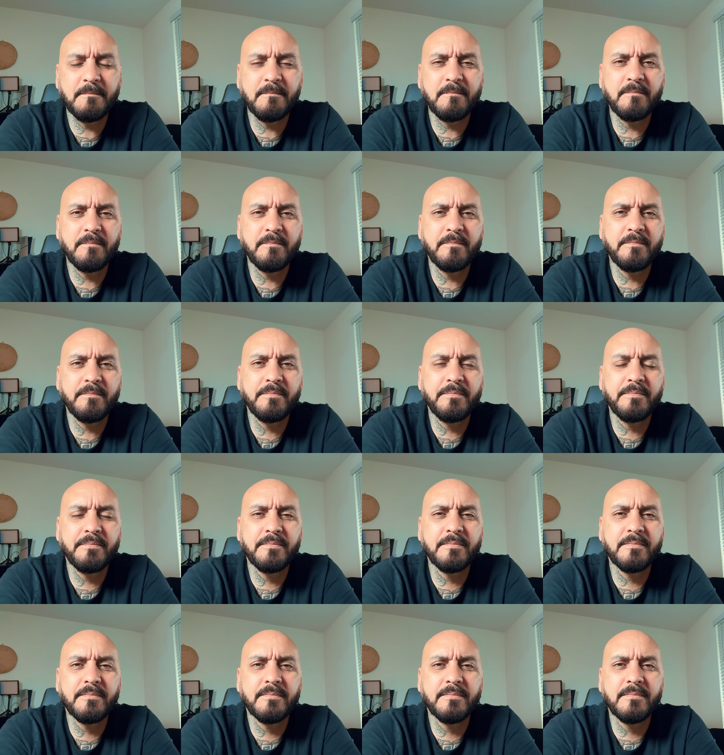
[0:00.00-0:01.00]

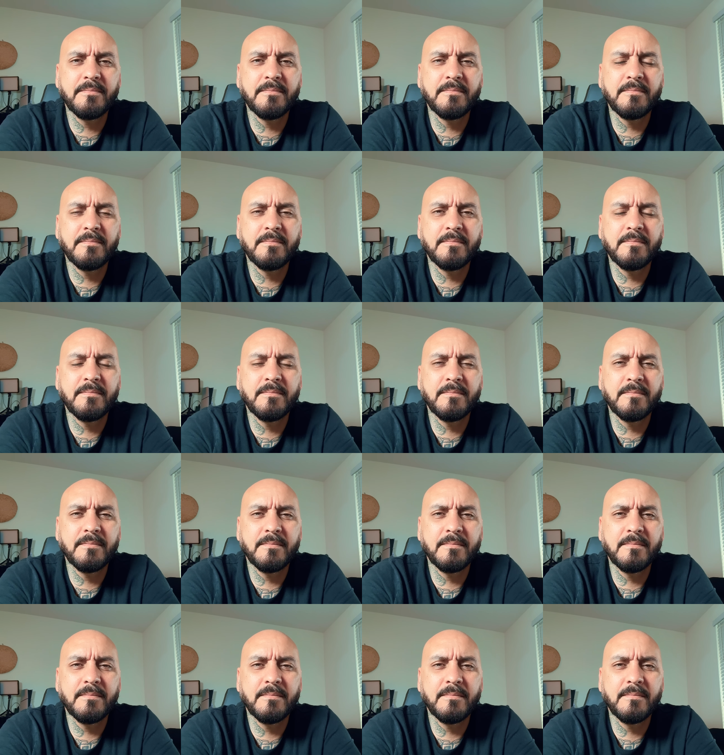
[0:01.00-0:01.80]
No one is speaking in this clip.